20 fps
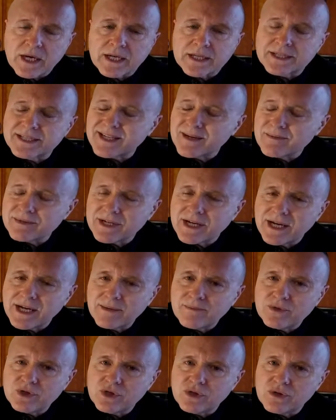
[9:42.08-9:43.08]

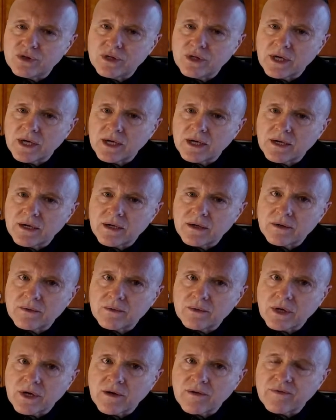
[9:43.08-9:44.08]
Sometimes
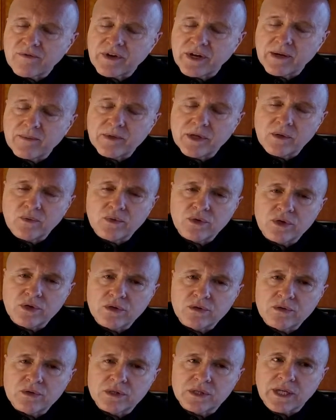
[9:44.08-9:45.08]
our family will
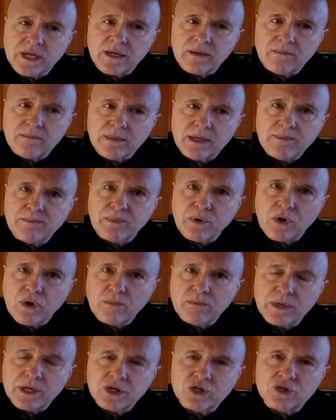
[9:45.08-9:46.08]
use a
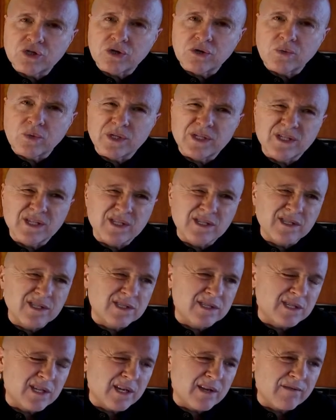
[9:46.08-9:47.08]
meatball mixture, which
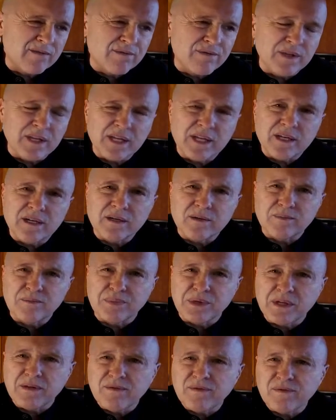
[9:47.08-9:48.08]
is veal,
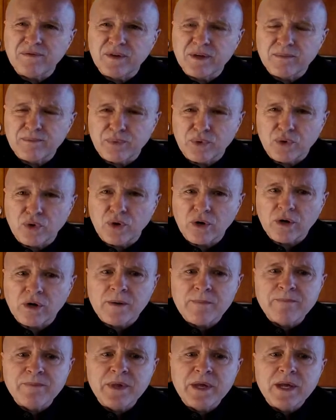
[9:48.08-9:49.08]
beef, and pork.
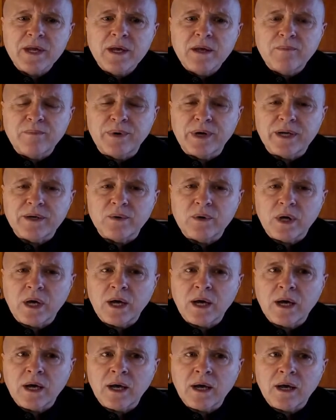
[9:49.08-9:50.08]
But
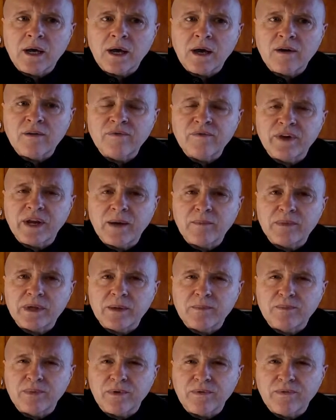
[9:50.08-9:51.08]
our
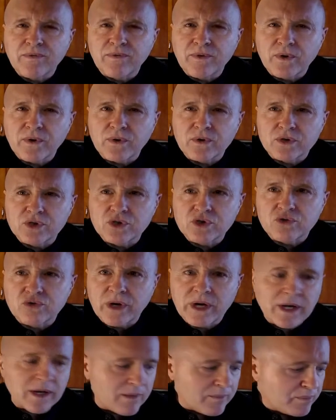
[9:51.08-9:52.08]
family prefer
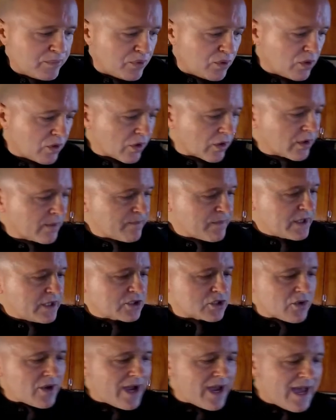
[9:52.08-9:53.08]
straight up pork.
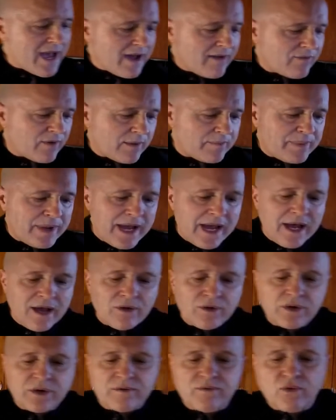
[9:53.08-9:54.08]
So I have a
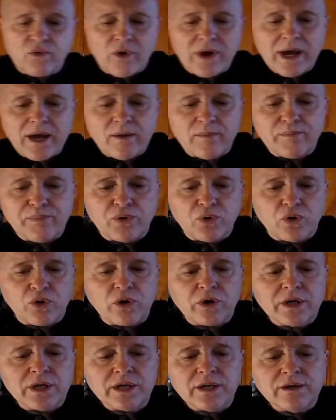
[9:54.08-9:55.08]
pound of ground
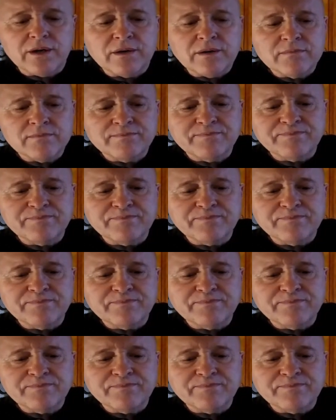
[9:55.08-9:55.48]
pork here.